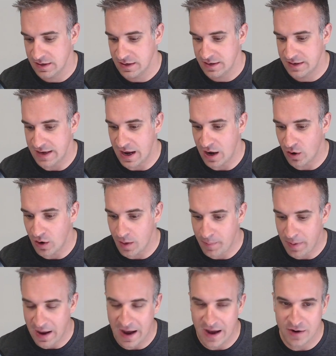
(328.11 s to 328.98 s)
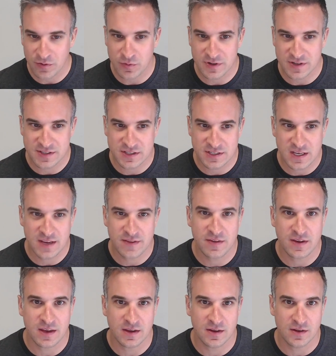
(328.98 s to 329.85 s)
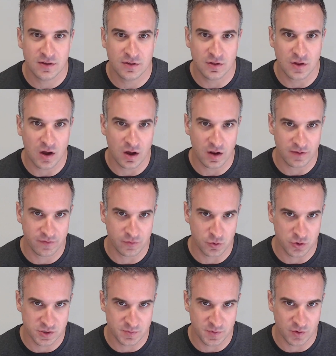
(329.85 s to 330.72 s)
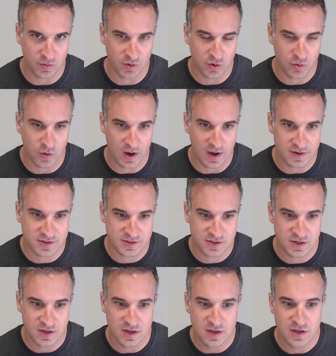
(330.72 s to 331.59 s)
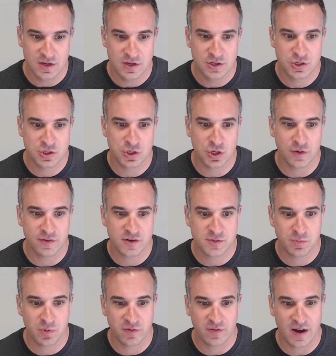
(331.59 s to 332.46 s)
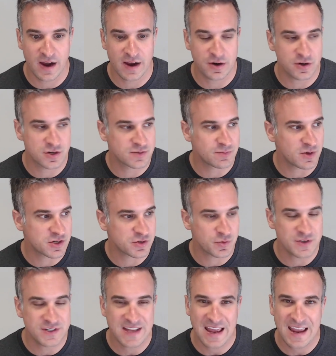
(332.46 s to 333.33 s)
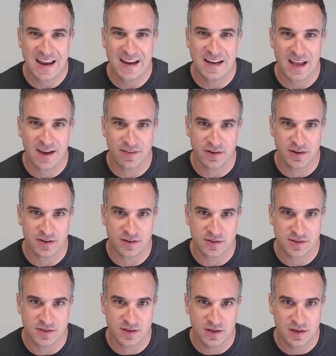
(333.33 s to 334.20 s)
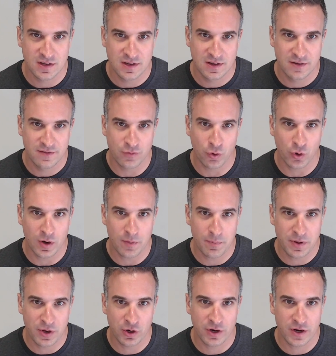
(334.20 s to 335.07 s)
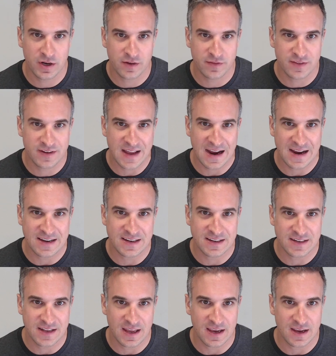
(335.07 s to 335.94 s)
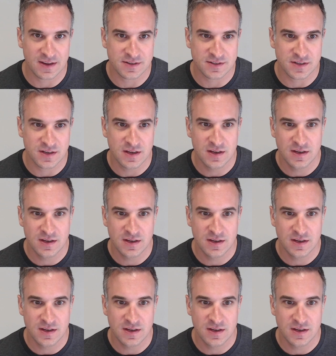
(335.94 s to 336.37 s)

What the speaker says: Now, upon receiving law enforcement requests, service providers must retain evidence for a period of 90 days.